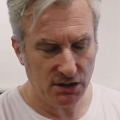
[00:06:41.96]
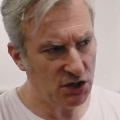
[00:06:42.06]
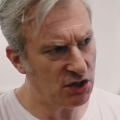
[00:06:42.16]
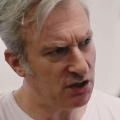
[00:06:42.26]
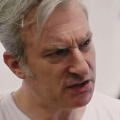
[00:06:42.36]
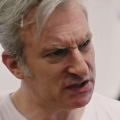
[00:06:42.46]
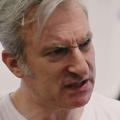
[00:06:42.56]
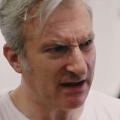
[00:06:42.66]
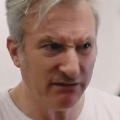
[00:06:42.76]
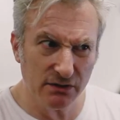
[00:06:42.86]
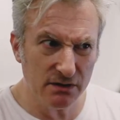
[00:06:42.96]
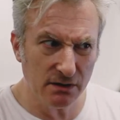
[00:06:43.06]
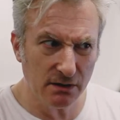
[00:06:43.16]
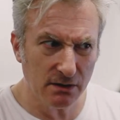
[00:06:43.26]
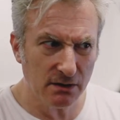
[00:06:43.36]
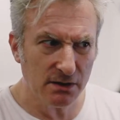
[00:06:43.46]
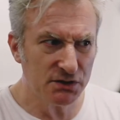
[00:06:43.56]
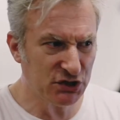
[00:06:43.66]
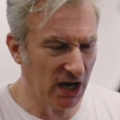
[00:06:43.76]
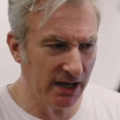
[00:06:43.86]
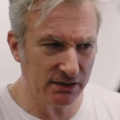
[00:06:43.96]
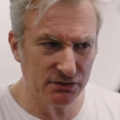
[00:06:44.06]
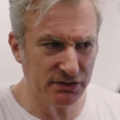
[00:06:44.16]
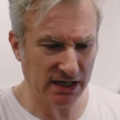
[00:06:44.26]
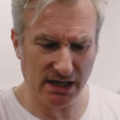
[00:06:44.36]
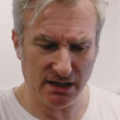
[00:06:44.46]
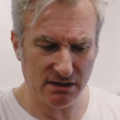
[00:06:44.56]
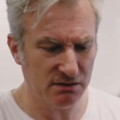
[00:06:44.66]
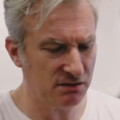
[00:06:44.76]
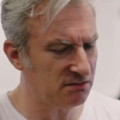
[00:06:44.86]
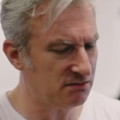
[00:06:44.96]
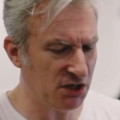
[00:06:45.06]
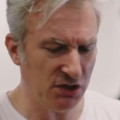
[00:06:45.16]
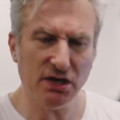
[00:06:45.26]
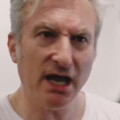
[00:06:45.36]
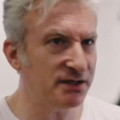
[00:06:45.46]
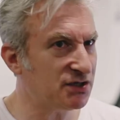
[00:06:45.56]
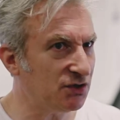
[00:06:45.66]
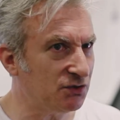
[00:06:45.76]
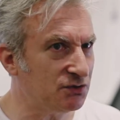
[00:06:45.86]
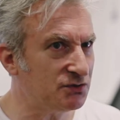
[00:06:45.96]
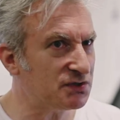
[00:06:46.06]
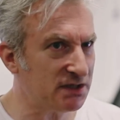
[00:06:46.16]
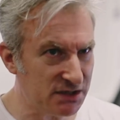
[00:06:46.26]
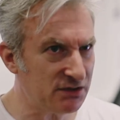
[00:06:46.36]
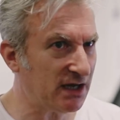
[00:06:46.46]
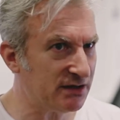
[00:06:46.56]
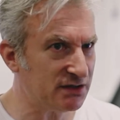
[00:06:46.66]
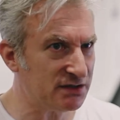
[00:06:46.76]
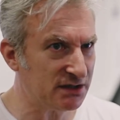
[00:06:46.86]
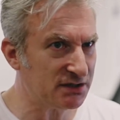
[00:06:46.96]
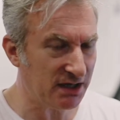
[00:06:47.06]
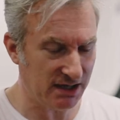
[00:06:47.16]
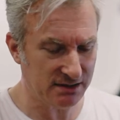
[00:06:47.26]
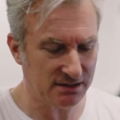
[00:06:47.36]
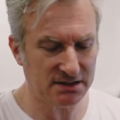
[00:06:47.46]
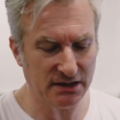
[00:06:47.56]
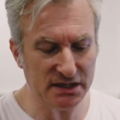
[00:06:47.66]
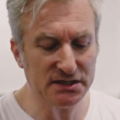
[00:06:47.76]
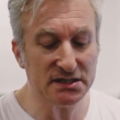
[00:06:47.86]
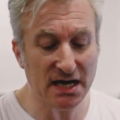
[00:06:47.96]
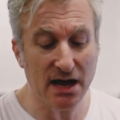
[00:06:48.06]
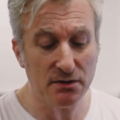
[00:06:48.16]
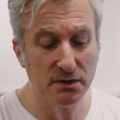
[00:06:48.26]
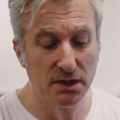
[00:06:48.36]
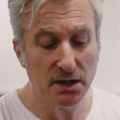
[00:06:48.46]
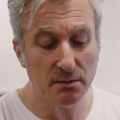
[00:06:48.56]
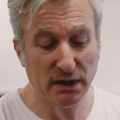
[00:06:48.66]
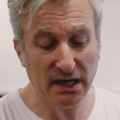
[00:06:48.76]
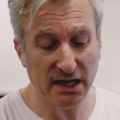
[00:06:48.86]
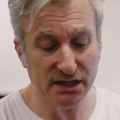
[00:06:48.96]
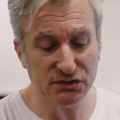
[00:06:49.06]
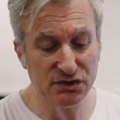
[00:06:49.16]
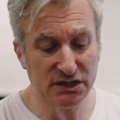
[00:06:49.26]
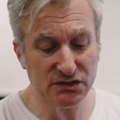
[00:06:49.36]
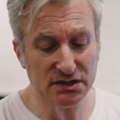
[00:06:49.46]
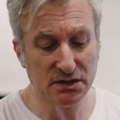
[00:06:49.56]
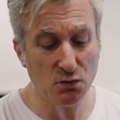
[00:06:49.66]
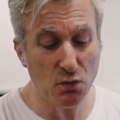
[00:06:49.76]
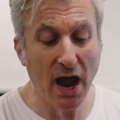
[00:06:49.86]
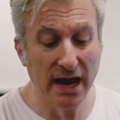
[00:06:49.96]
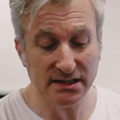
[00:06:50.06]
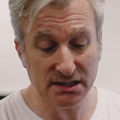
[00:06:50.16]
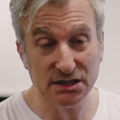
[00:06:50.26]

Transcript: year 7 child in UK schools in 2016. So this is now being introduced as a way to